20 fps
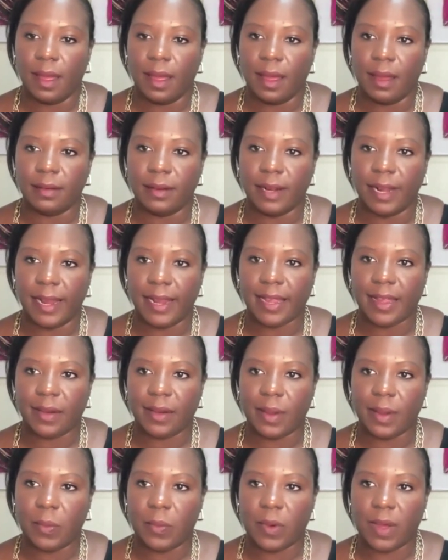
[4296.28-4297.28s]
All right,
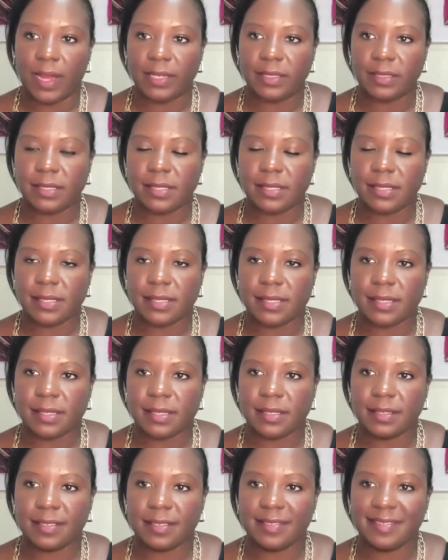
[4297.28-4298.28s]
going once,
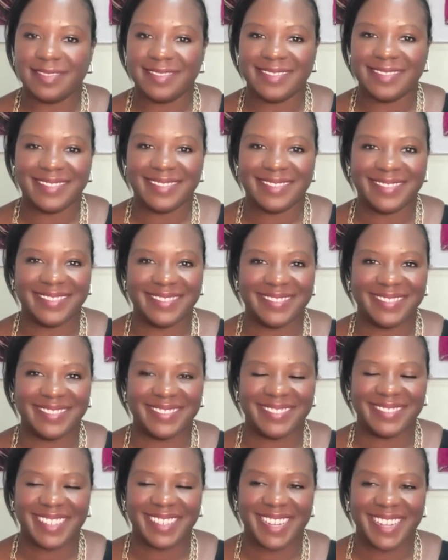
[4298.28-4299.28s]

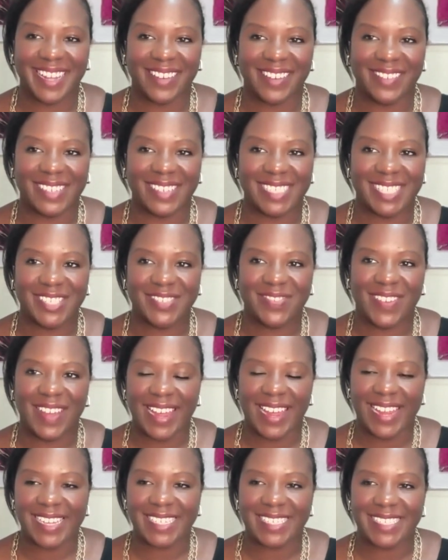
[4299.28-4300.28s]
going
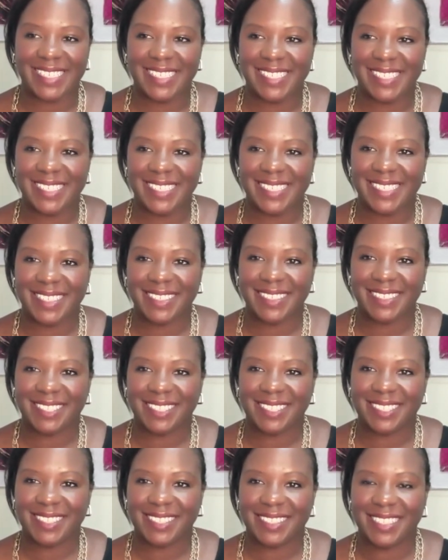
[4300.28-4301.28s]
twice
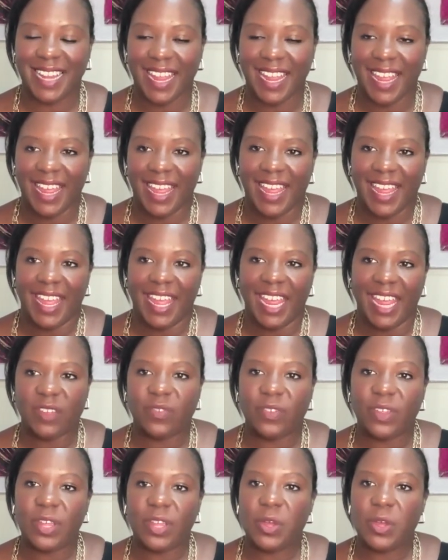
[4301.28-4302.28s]

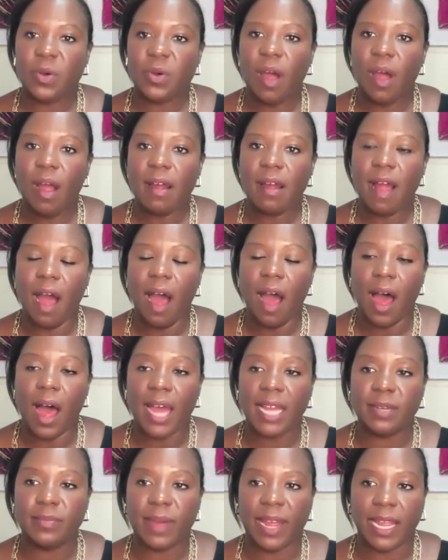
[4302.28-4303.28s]
if you are
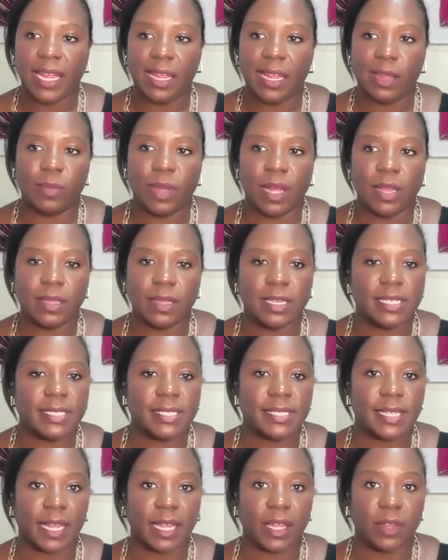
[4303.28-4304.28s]
on my email
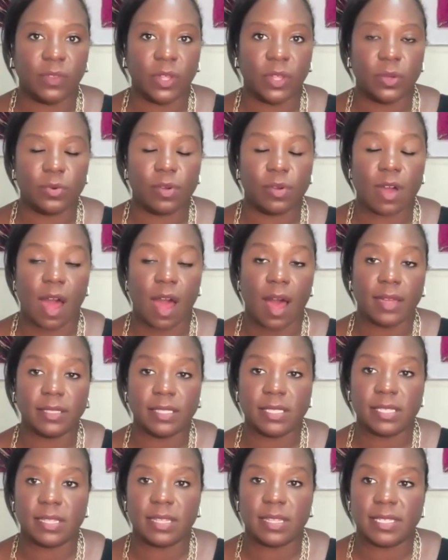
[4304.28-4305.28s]
list, like if you
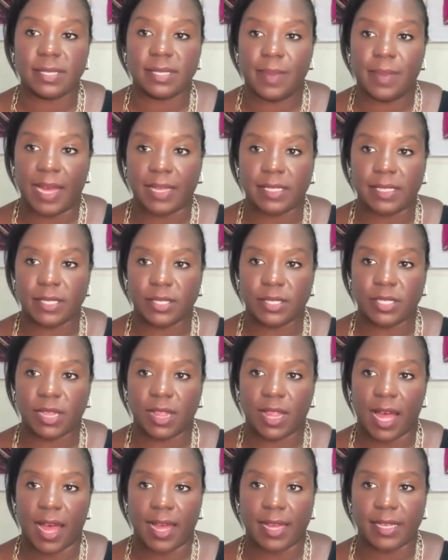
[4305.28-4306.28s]
got to this
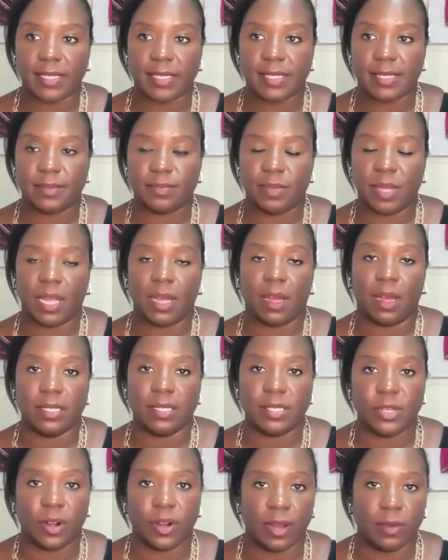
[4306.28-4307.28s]
masterclass
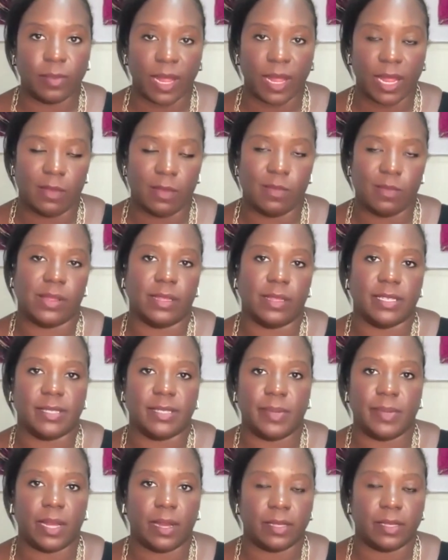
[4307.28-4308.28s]
because you're on my email
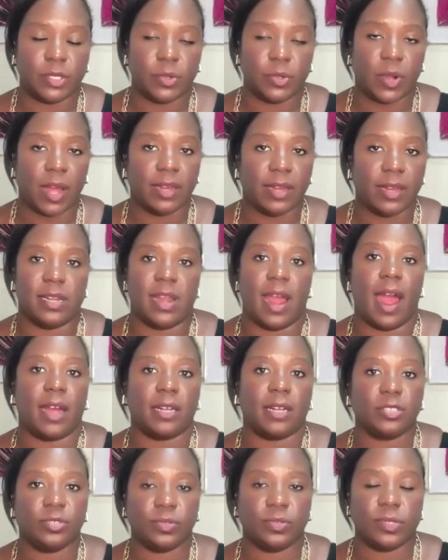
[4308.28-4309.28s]
list, because you got an
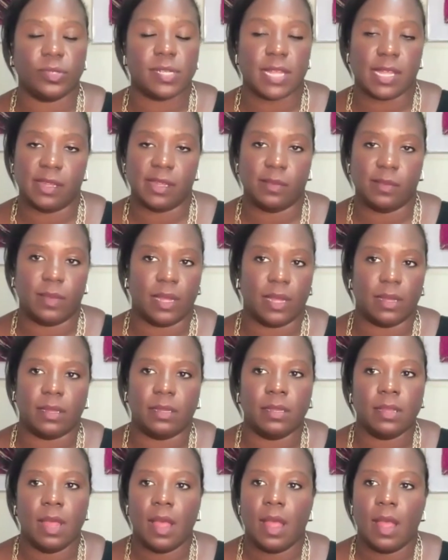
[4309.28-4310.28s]
actual
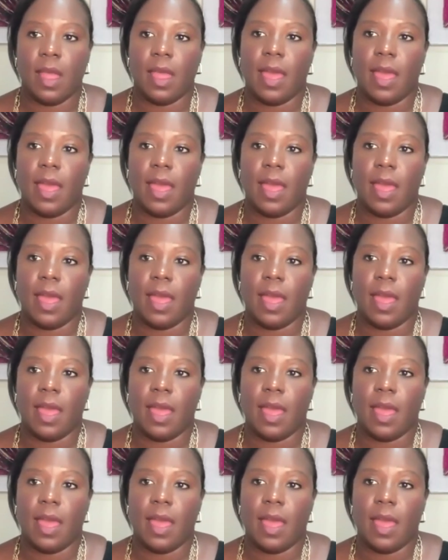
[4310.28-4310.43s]
email,